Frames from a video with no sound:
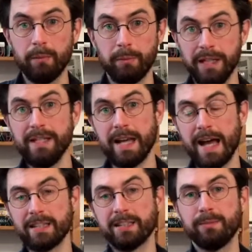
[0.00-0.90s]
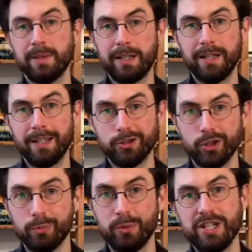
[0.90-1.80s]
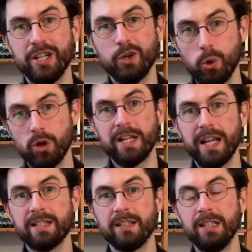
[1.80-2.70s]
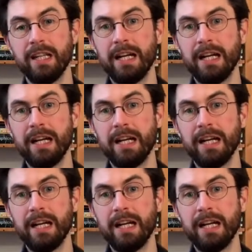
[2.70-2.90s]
please ask them to the bridging coordinator,